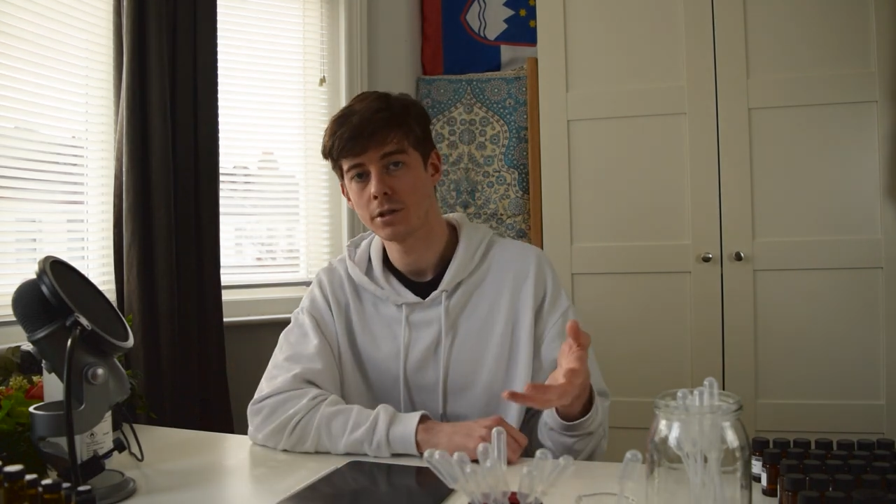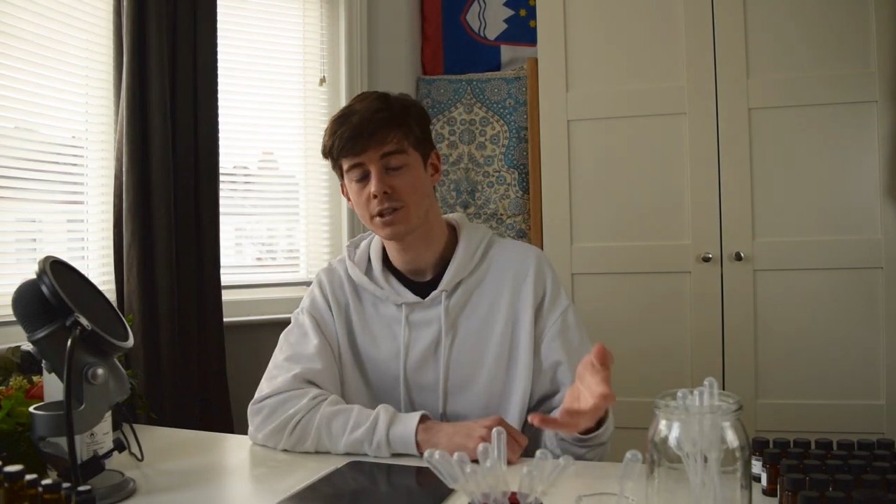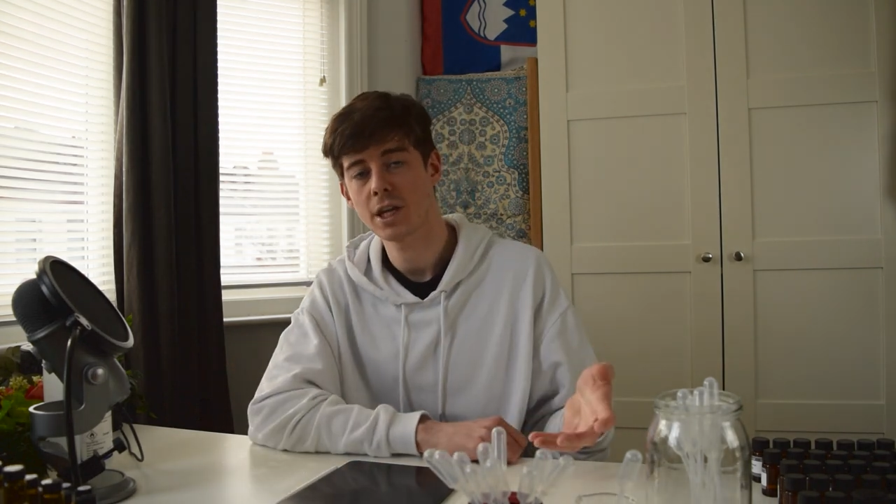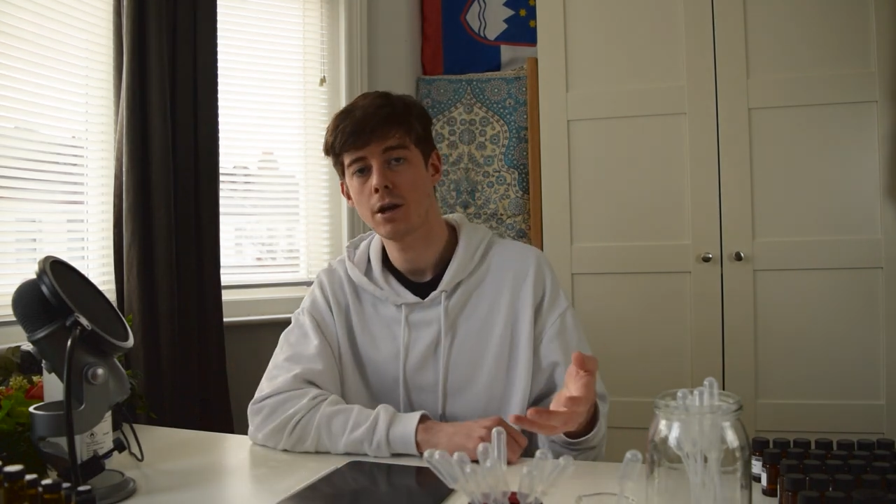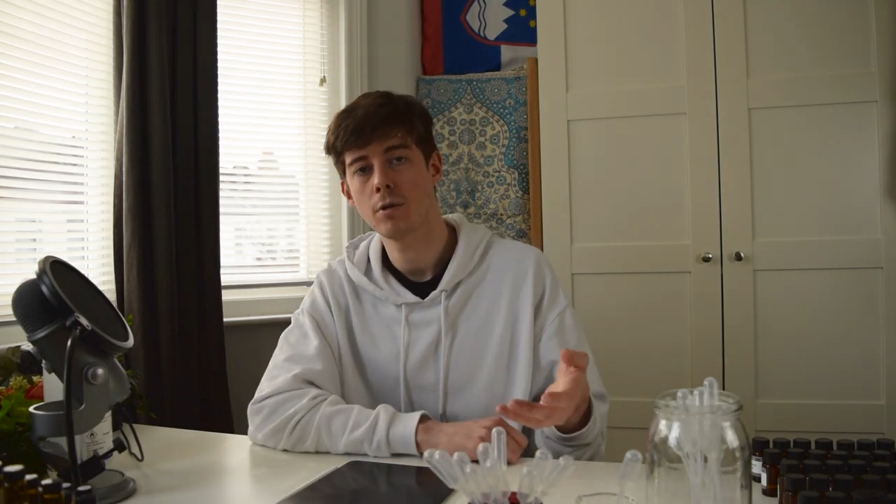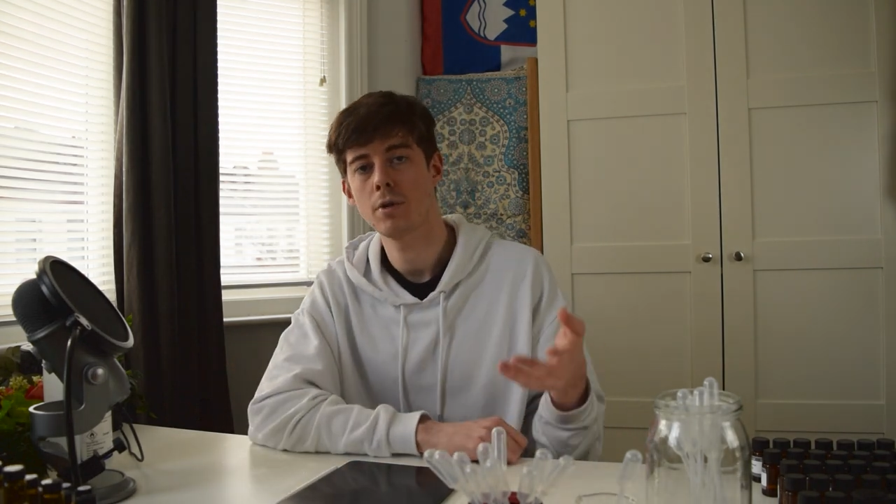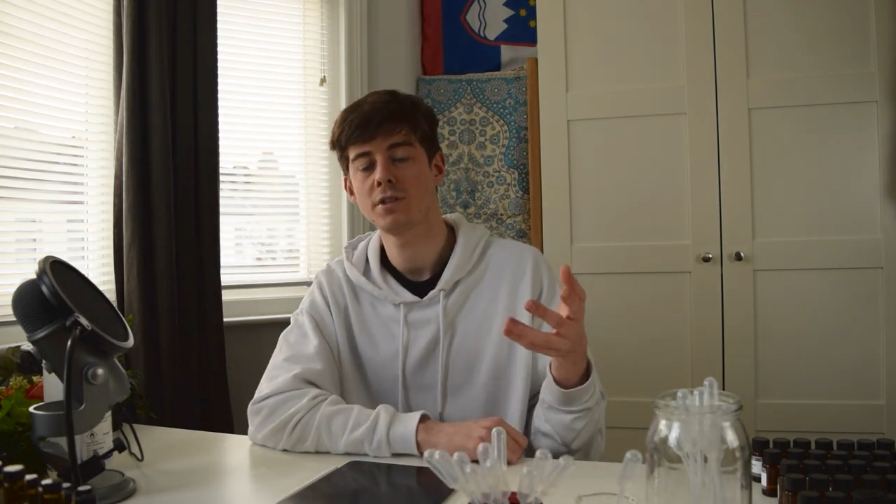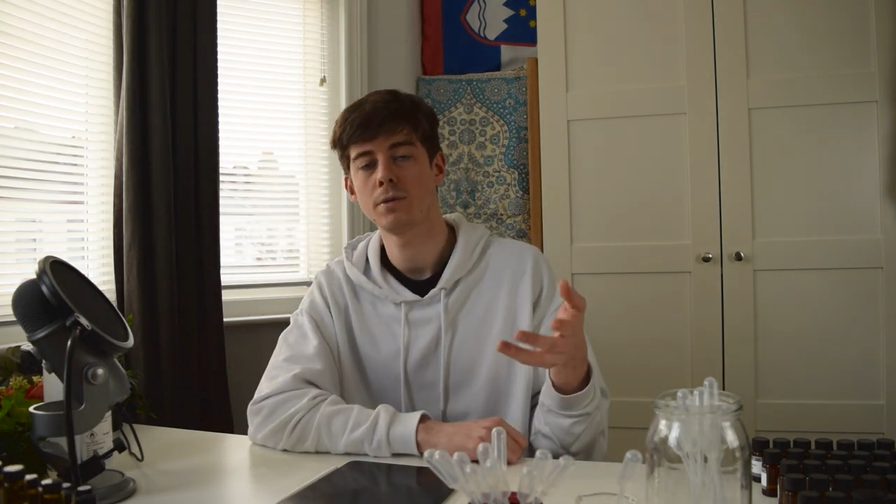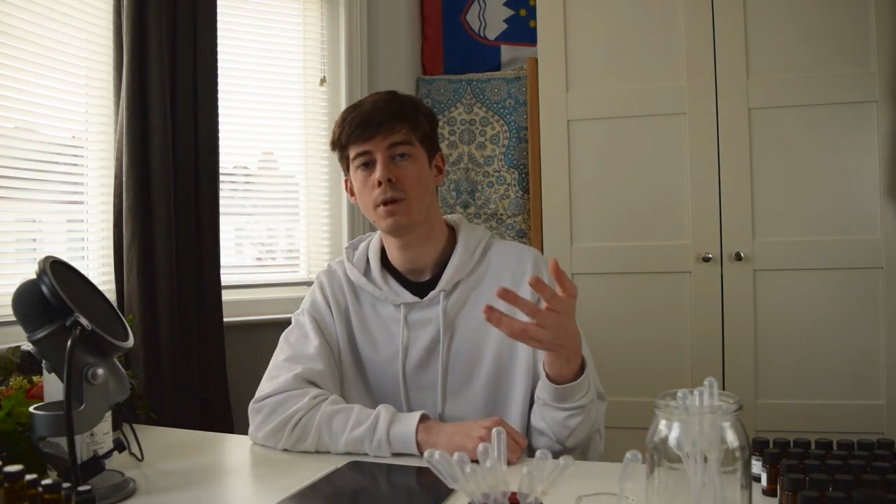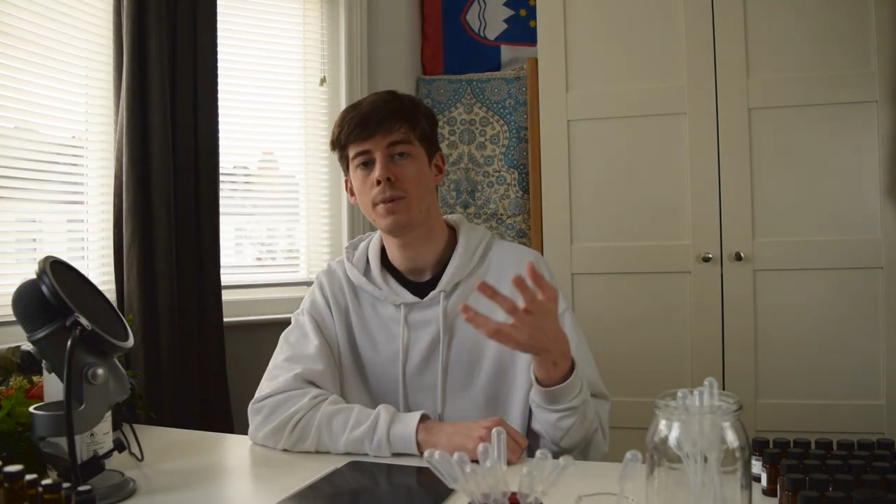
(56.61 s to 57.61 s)
a scale with
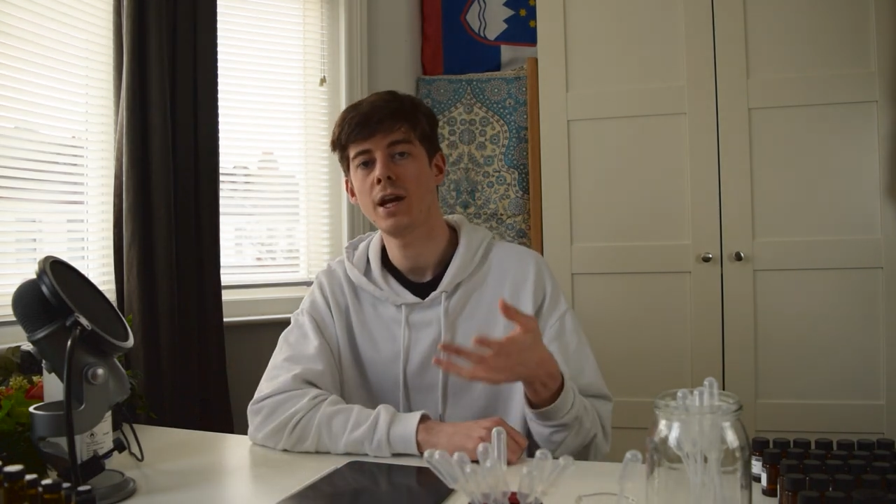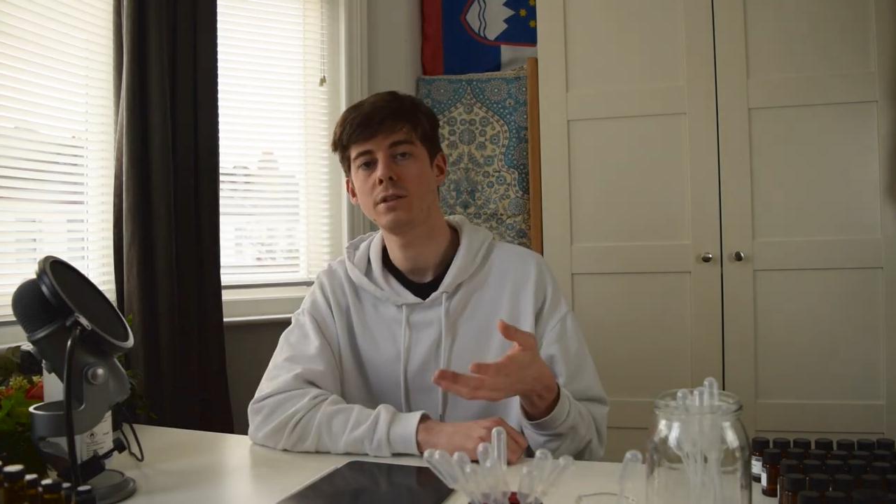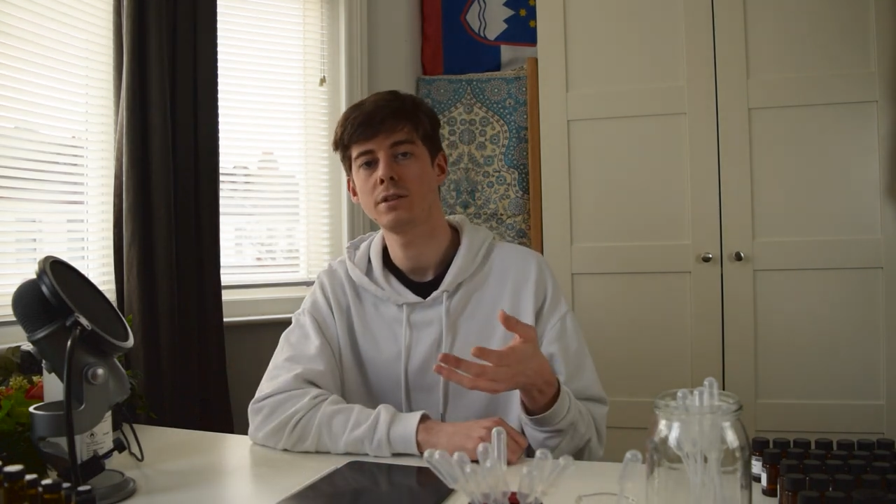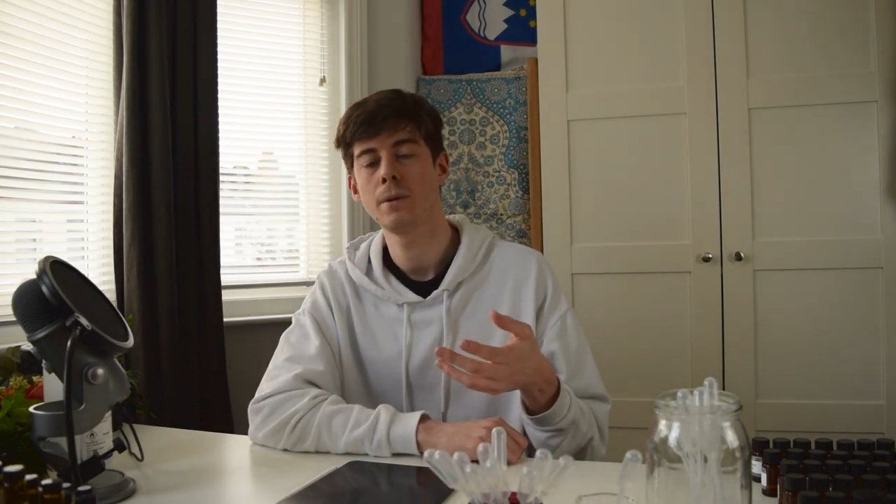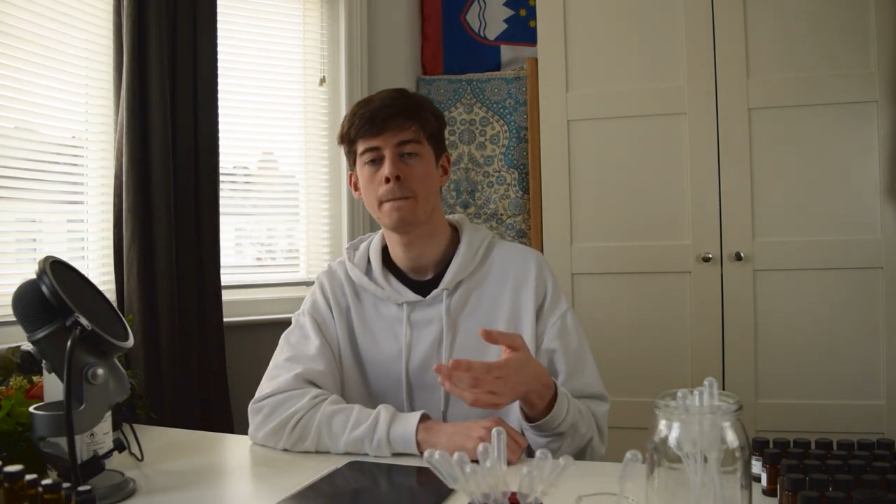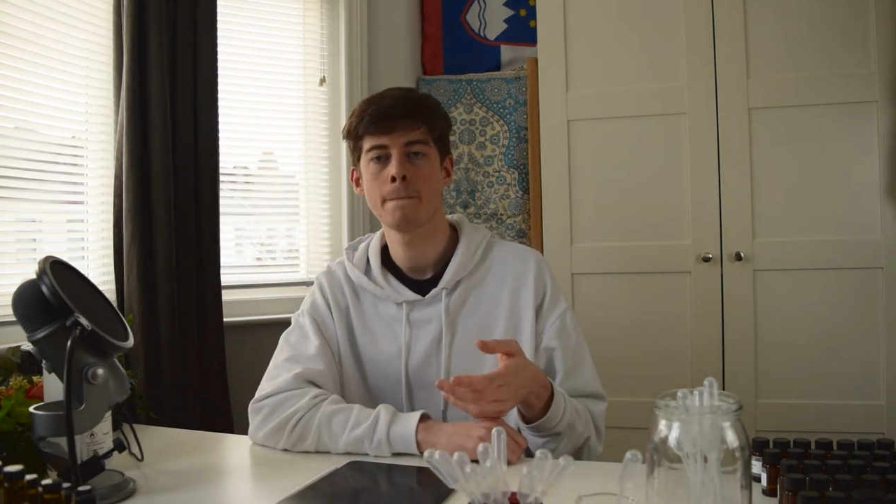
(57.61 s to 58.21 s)
some pipettes?